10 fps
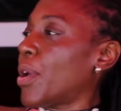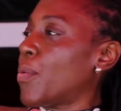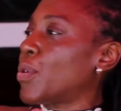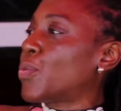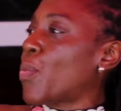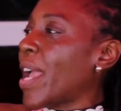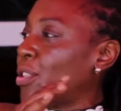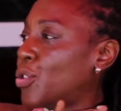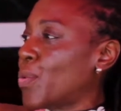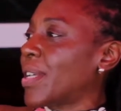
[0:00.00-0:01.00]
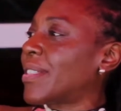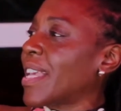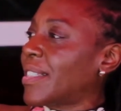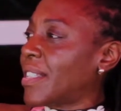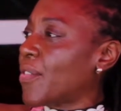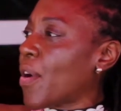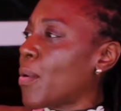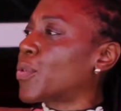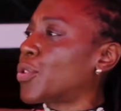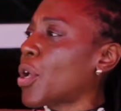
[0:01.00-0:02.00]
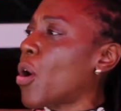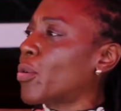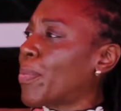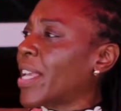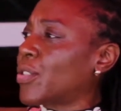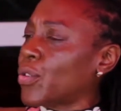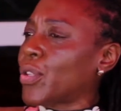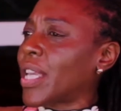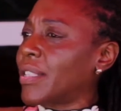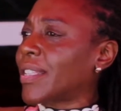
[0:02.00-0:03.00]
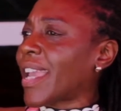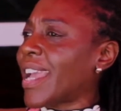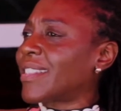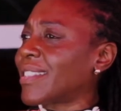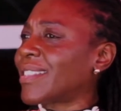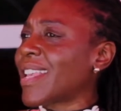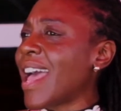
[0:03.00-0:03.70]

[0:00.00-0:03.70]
It was way too excessive, I was told, based on the indicators.